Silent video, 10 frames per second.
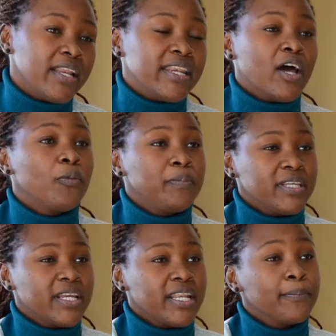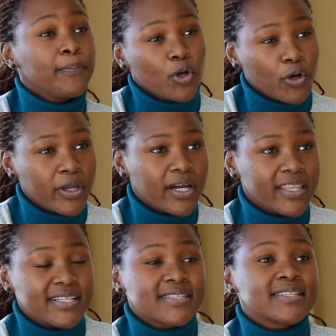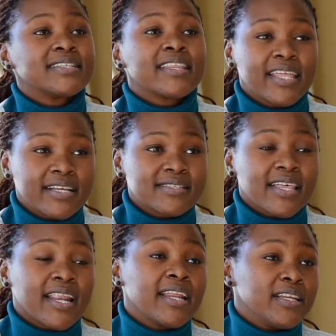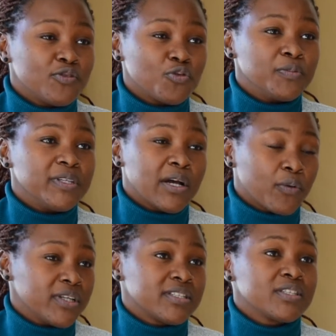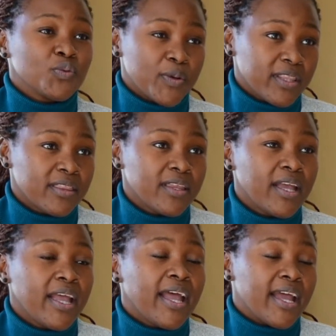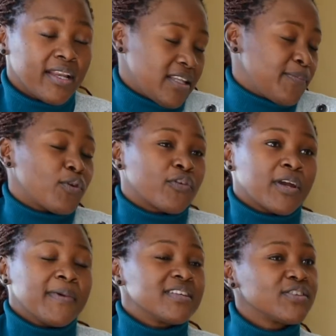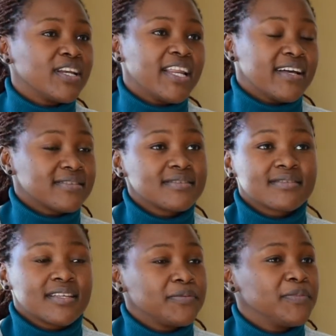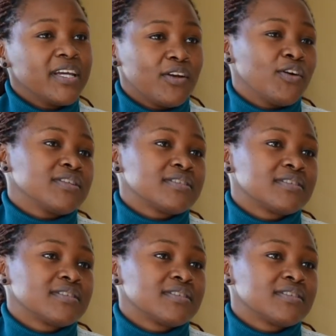Now being an employer, there are certain things that I need to be acquainted with, and the program has really assisted me a lot.